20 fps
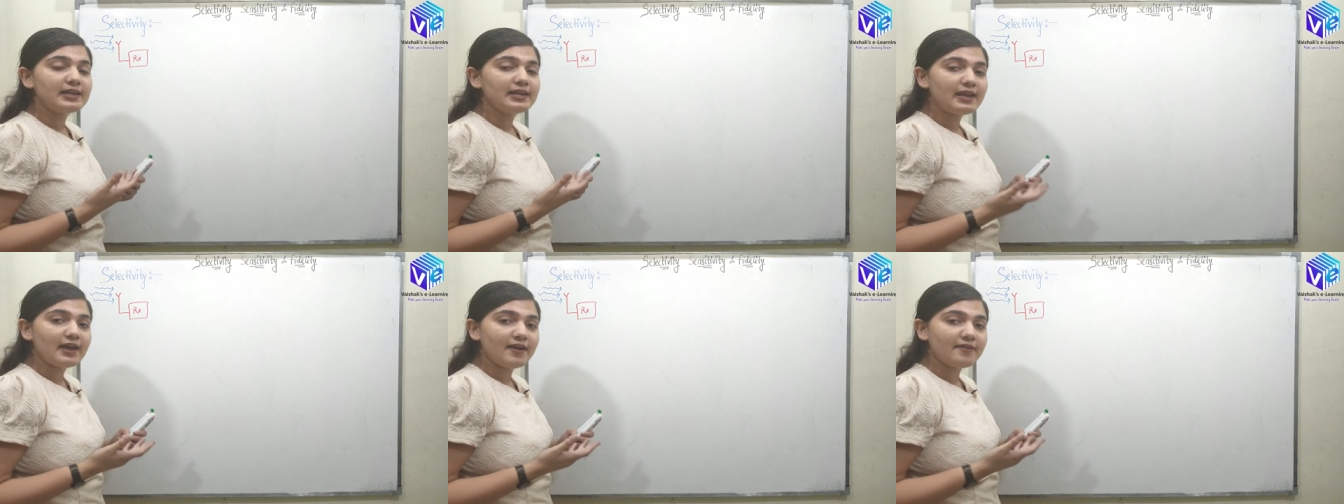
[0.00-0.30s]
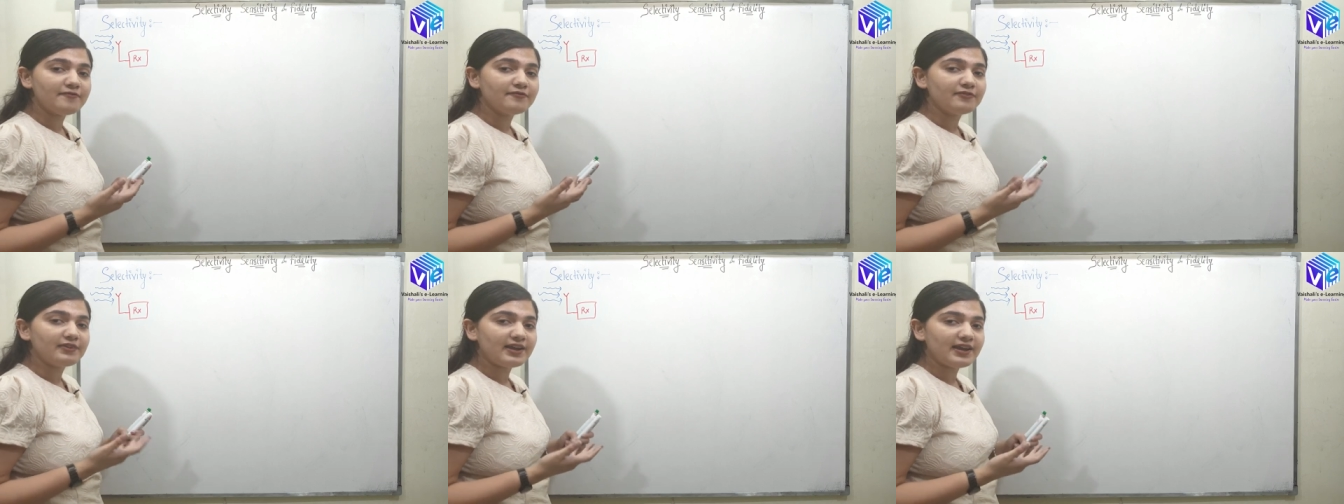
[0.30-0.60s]

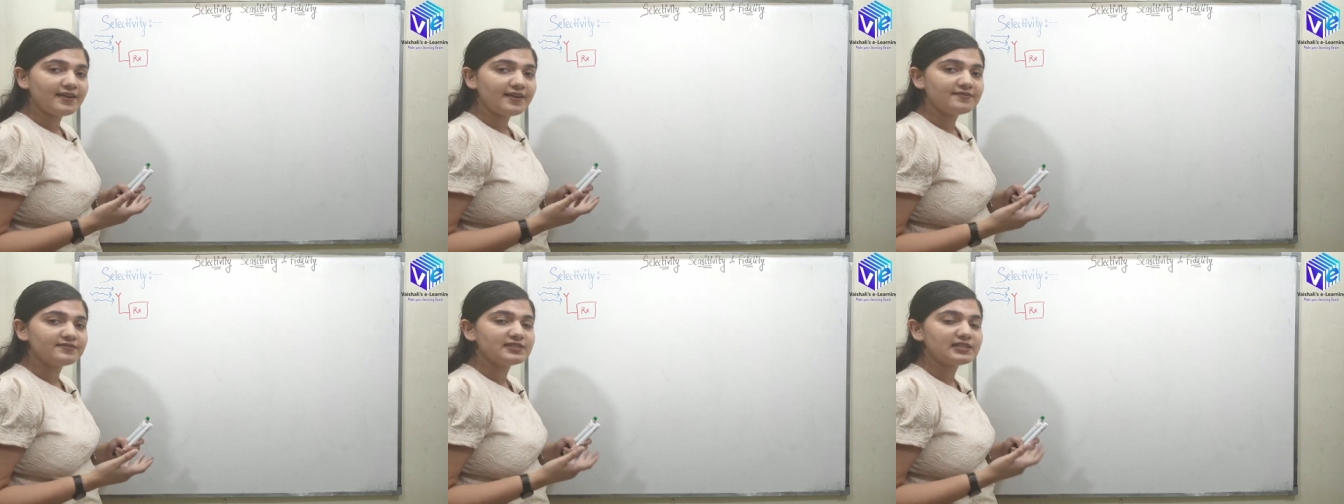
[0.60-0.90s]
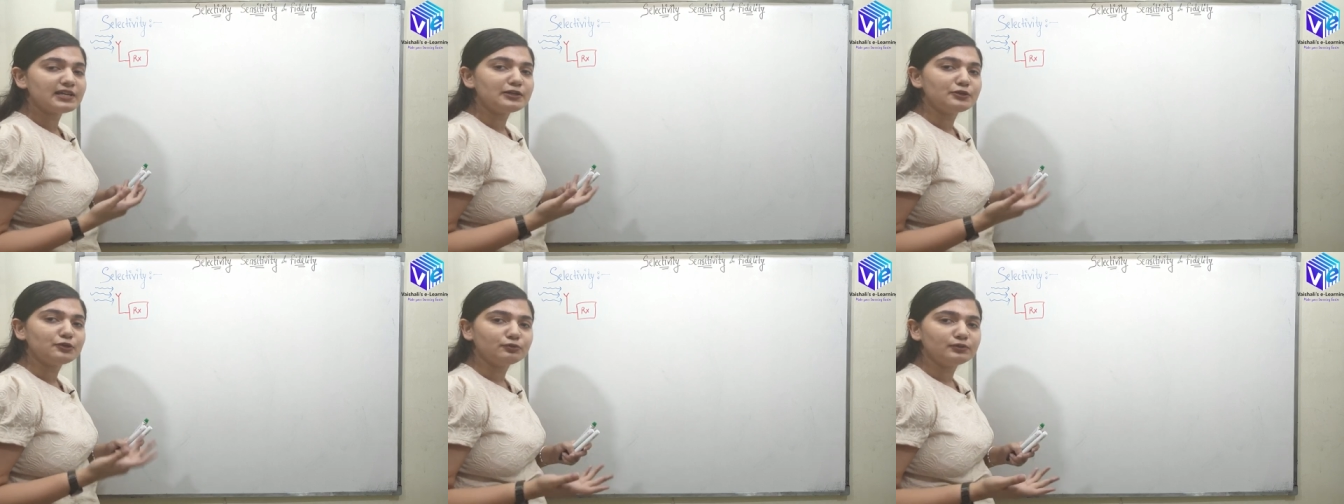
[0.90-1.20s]
EM waves
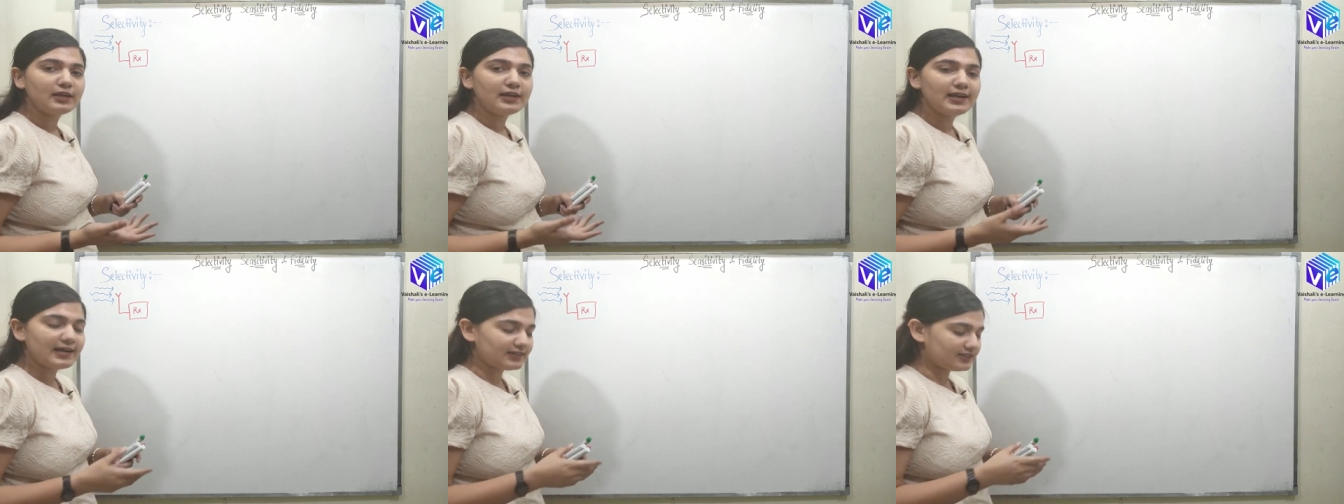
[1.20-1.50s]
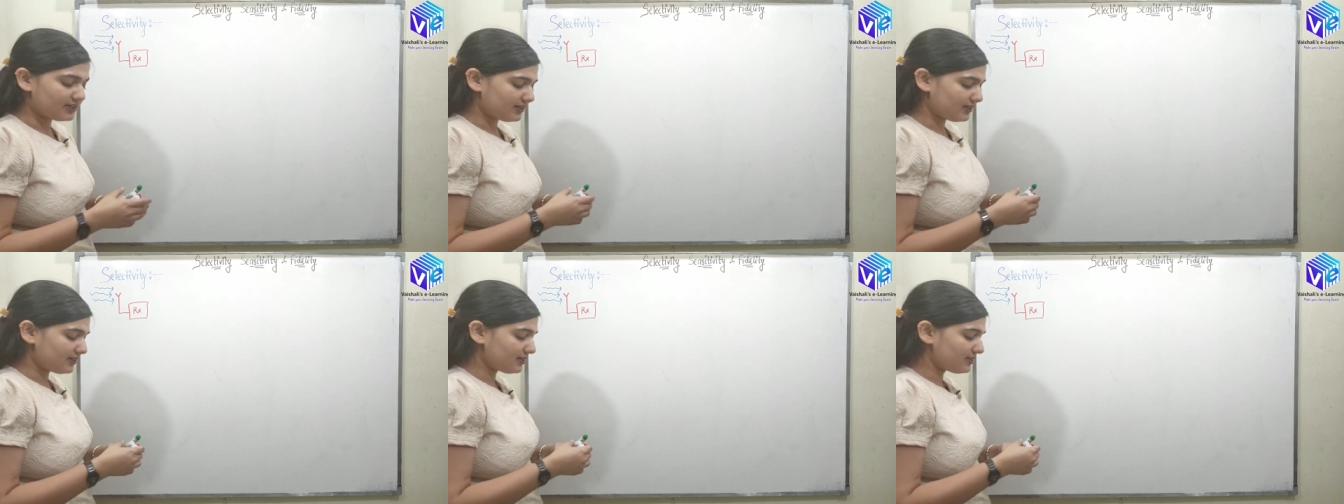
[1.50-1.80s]
into the
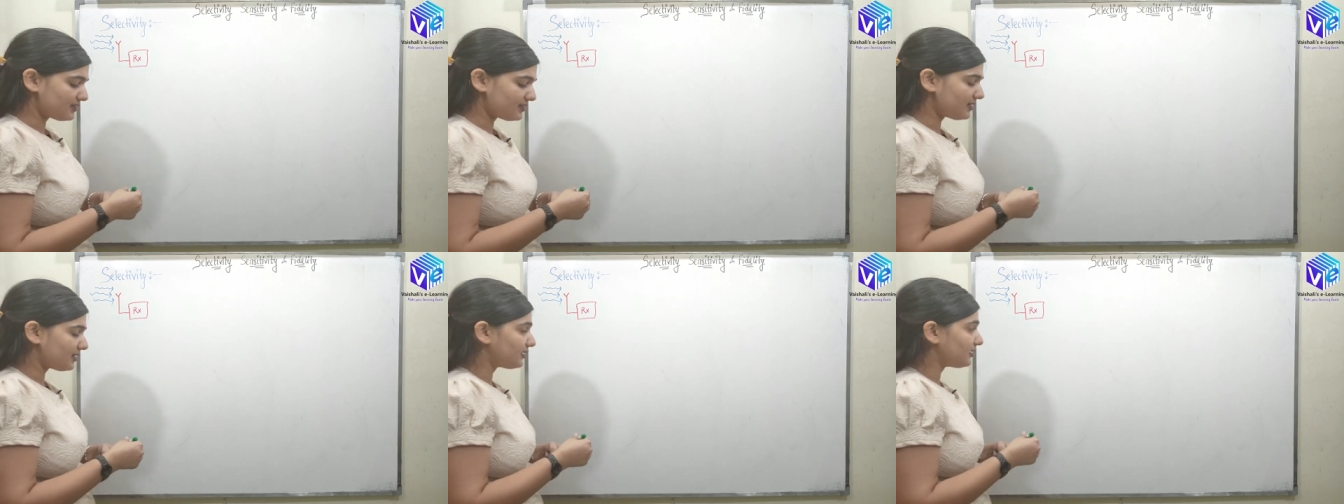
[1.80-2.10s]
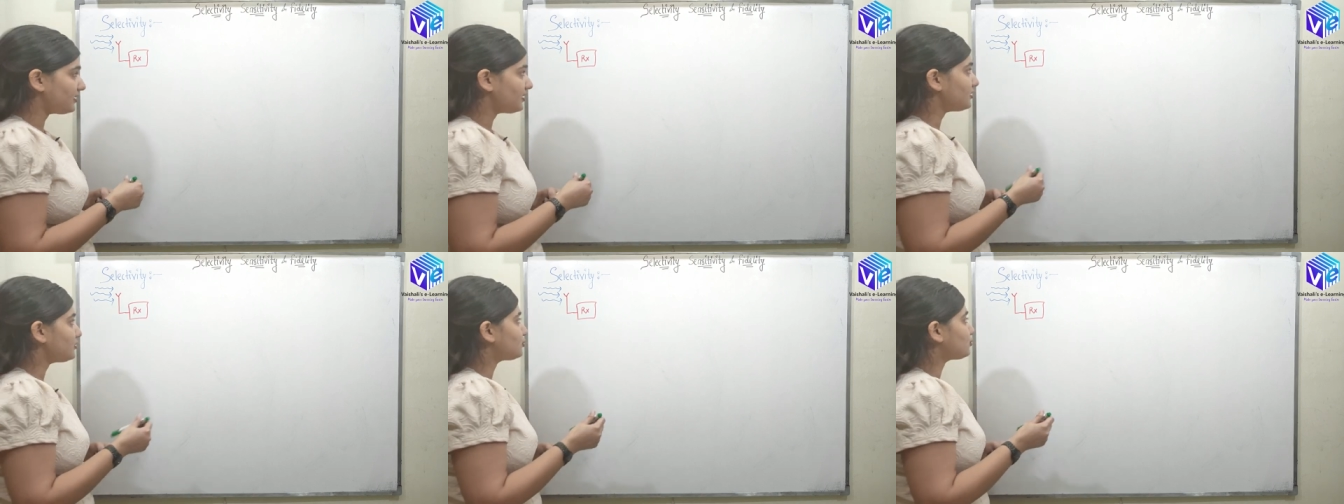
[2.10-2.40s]
electrical
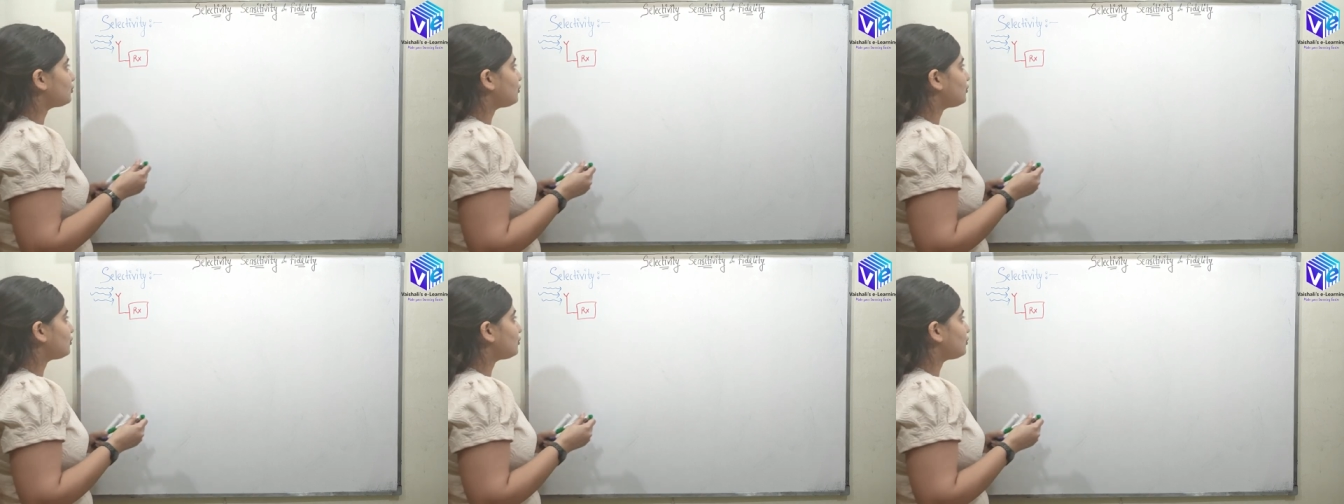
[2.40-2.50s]
signals.